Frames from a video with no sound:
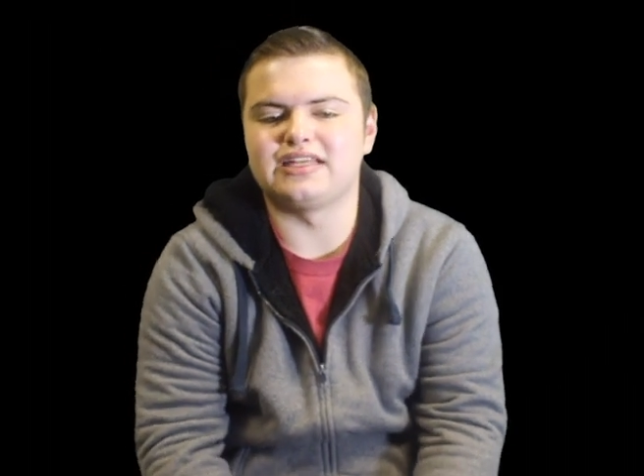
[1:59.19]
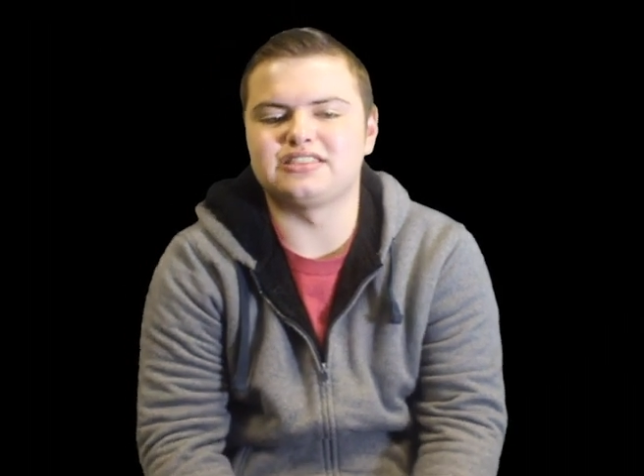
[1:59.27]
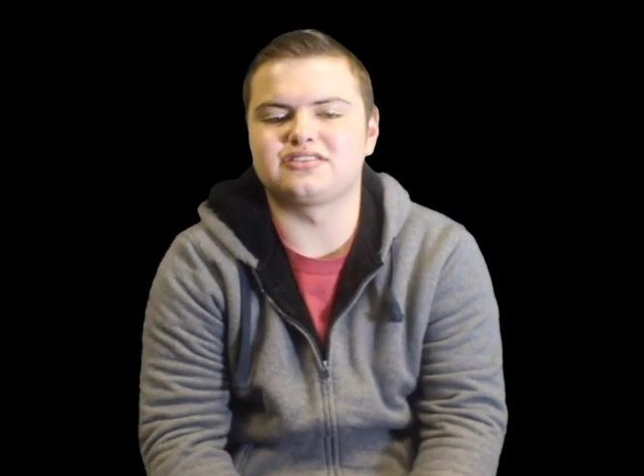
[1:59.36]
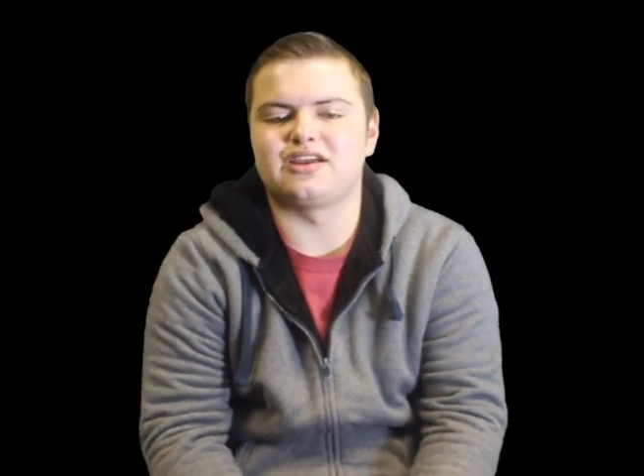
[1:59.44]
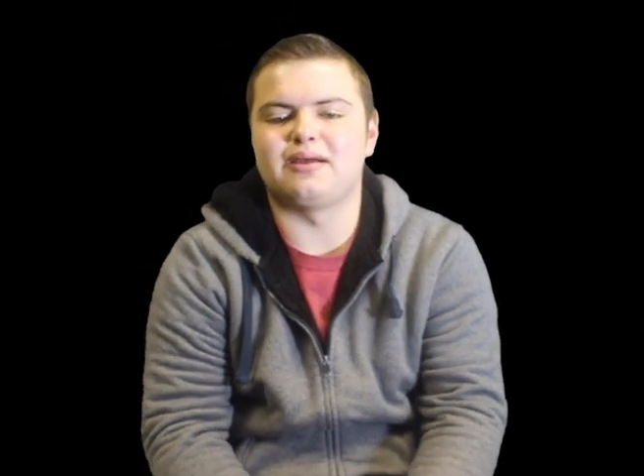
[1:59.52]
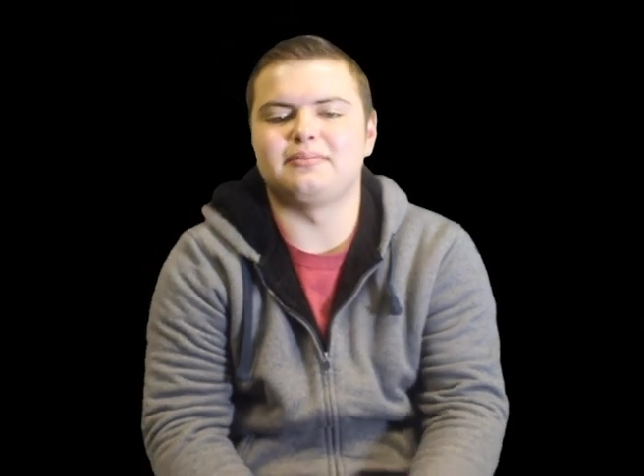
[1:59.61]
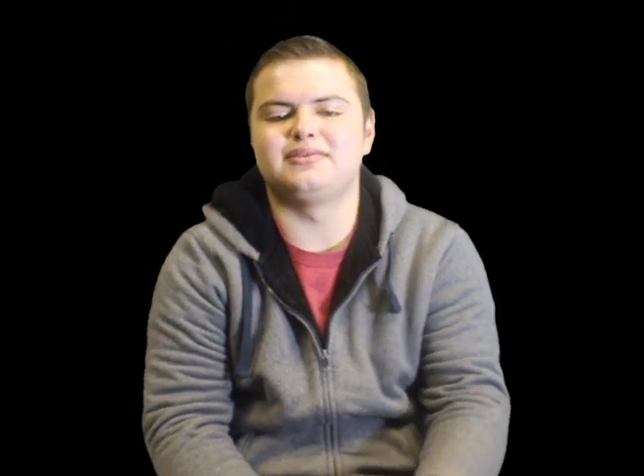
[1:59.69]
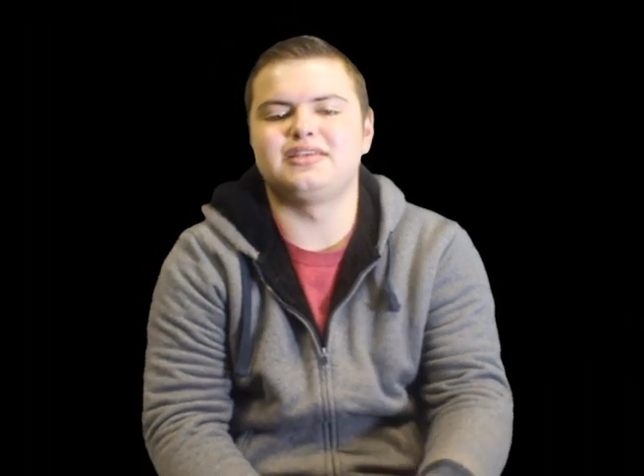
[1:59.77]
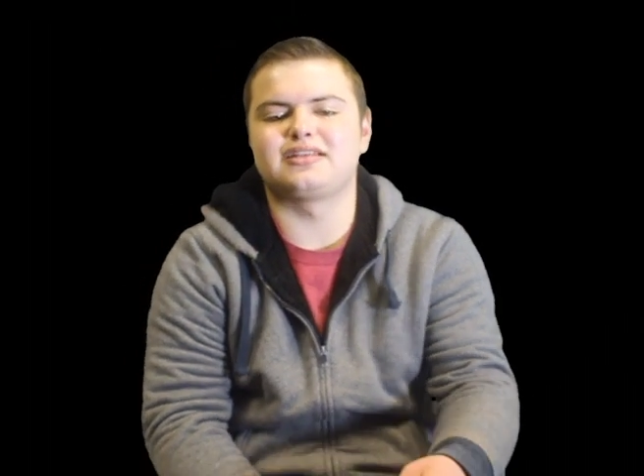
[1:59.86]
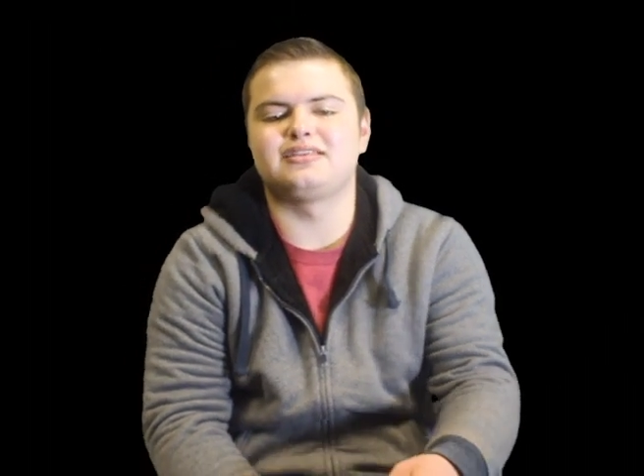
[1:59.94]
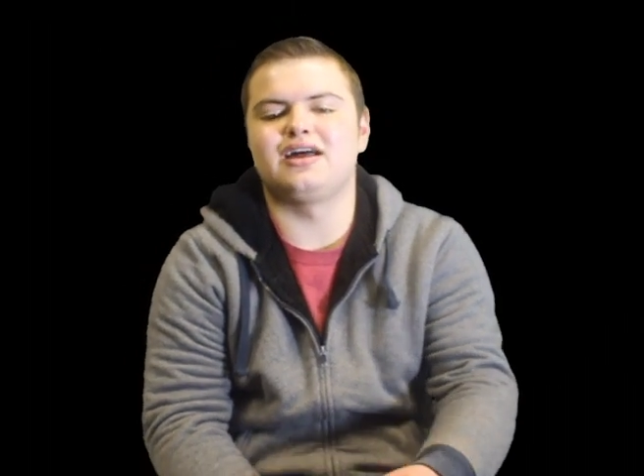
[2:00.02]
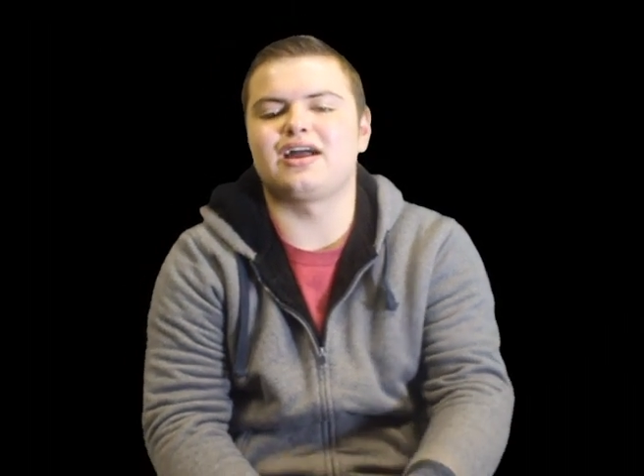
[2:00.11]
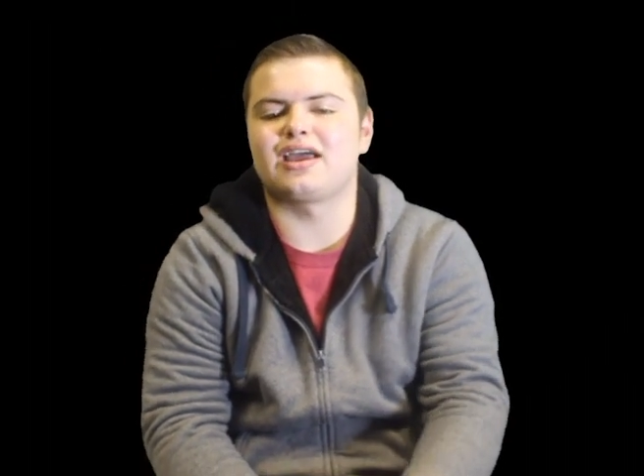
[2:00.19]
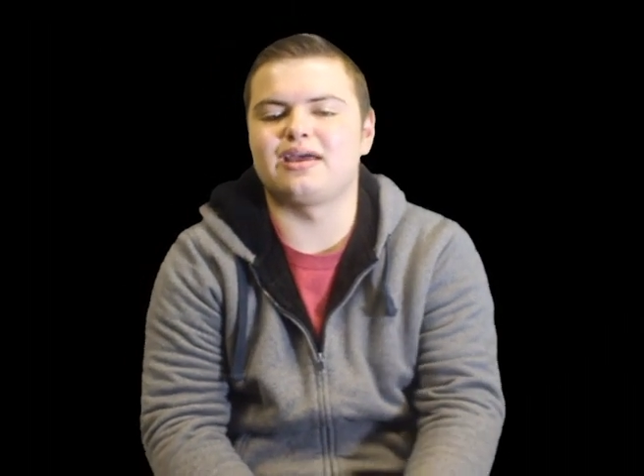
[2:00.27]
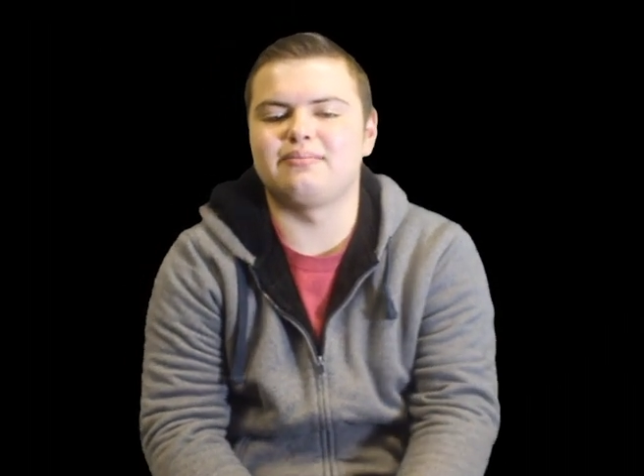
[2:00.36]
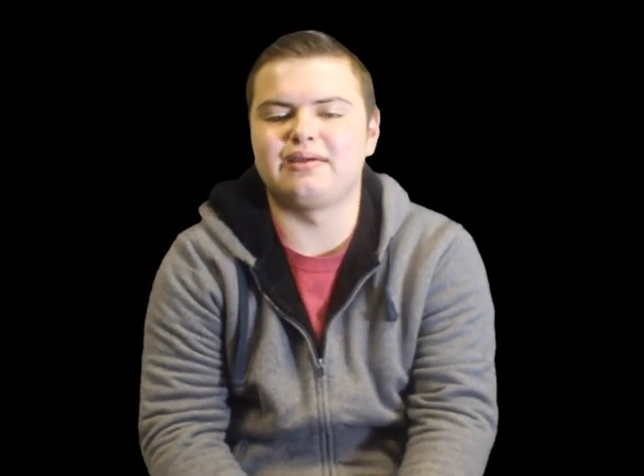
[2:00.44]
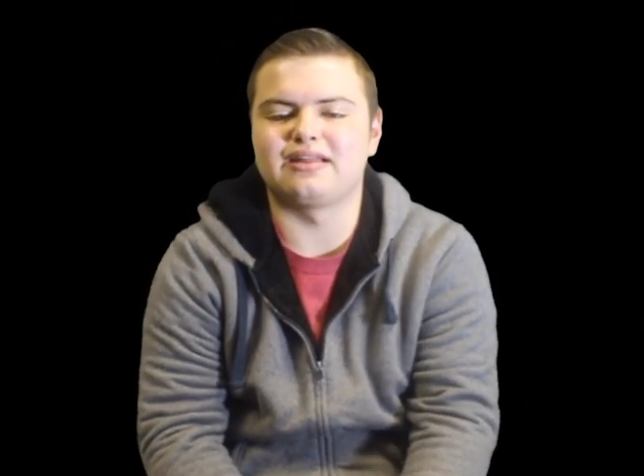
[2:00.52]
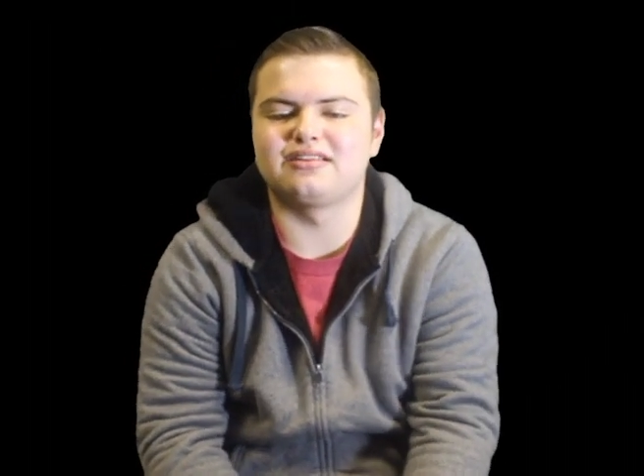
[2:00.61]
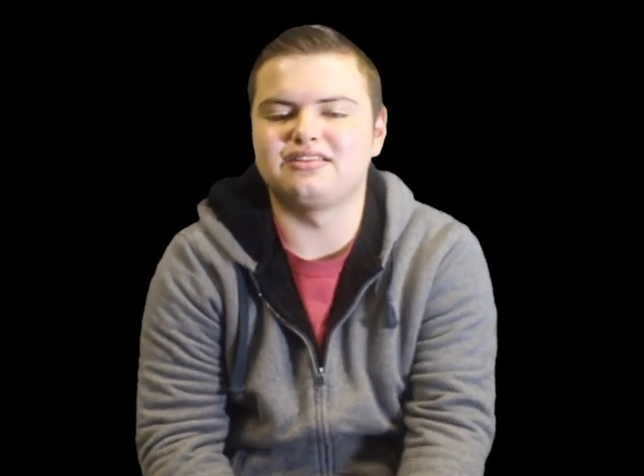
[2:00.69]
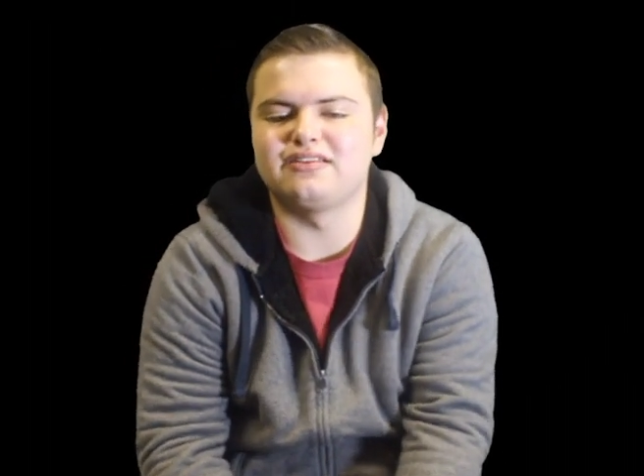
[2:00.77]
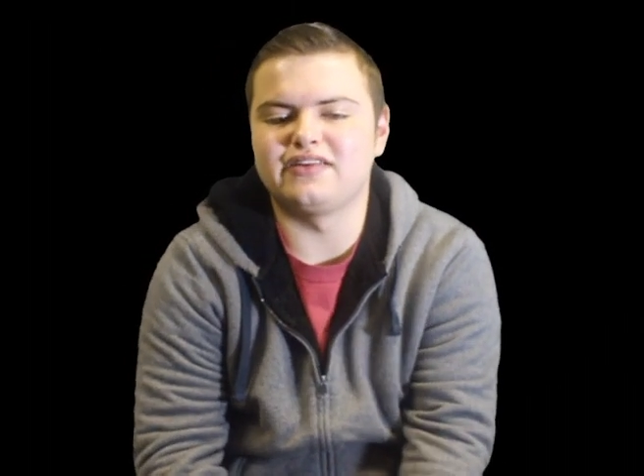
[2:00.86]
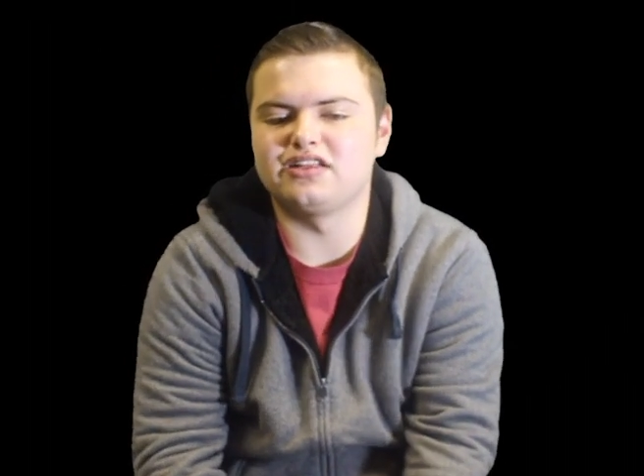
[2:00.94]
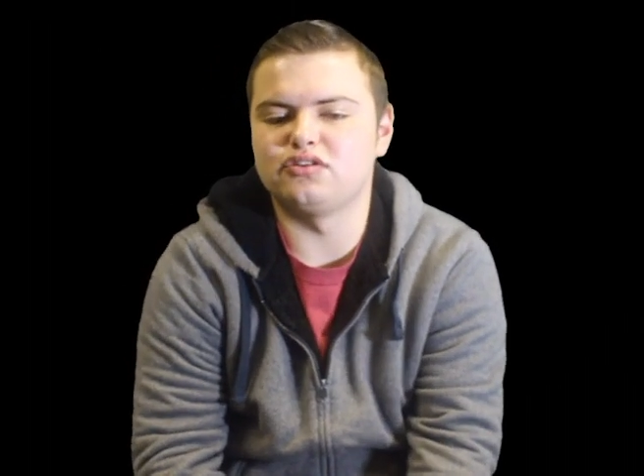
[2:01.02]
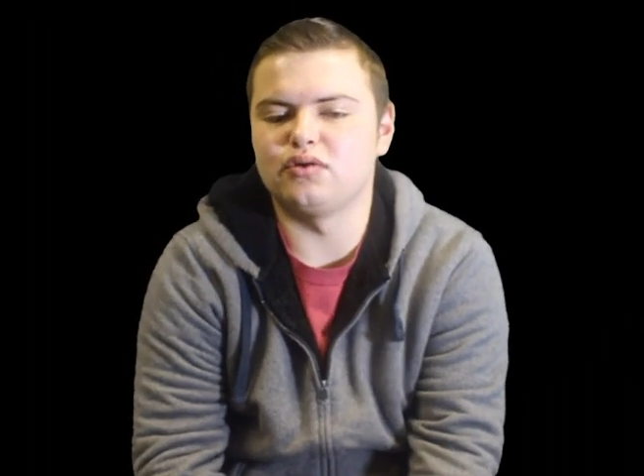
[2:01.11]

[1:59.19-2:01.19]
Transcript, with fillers: Instagram, TikTok at Panther TV,